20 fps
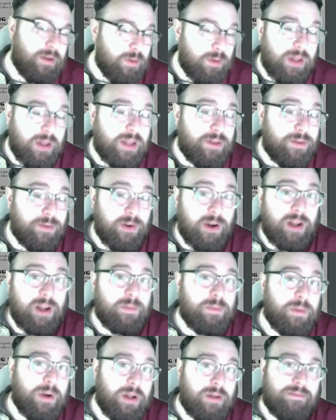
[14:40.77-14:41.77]
Well, that's
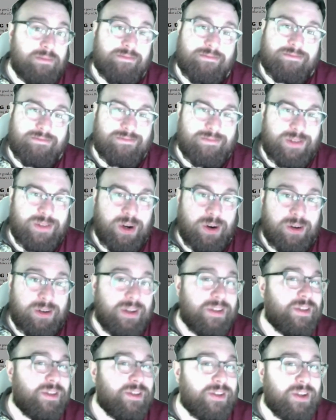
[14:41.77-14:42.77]
fine, but
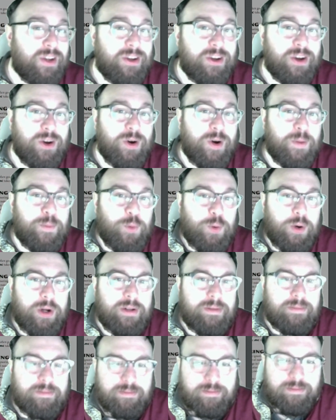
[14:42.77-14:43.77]
darkness is going to go up
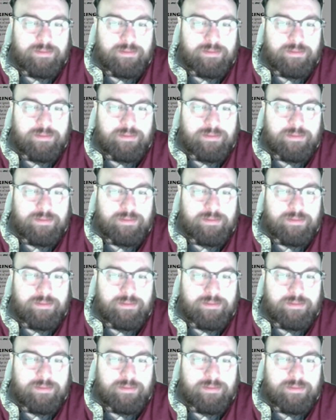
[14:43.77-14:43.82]
one.